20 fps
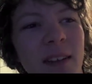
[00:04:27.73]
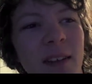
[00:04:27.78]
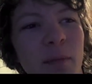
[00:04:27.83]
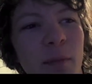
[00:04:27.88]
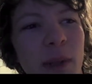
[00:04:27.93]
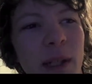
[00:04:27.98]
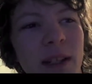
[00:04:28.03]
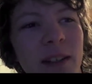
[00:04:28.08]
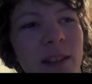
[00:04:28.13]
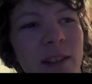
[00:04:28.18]

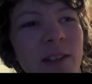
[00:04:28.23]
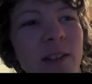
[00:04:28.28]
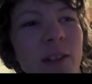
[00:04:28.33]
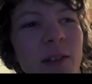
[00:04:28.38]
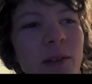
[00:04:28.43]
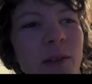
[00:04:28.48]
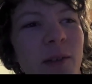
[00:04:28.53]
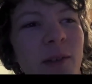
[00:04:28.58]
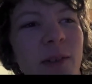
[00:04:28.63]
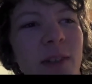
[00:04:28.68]
B looks
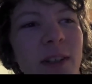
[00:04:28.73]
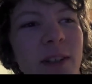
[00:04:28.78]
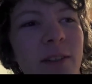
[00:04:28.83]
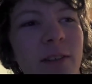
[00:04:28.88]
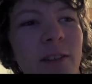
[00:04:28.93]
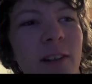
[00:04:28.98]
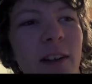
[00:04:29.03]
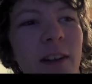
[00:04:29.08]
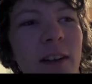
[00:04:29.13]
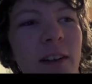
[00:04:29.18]
cool, that's
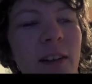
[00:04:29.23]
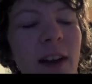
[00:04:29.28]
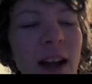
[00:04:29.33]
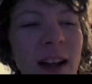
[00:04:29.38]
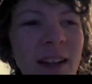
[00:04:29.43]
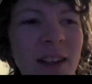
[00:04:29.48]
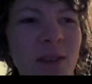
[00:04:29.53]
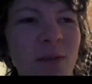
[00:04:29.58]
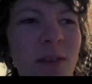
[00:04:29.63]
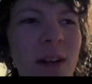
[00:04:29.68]
all I know.
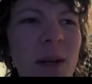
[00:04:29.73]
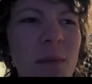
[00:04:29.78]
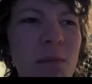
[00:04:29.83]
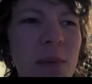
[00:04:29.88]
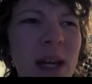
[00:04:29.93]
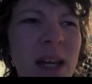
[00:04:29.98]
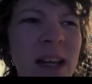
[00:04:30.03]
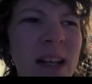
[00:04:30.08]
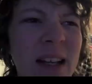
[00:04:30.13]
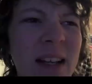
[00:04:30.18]
And it's really
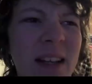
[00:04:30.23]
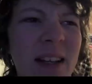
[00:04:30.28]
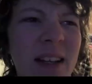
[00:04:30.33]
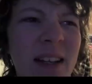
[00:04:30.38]
big.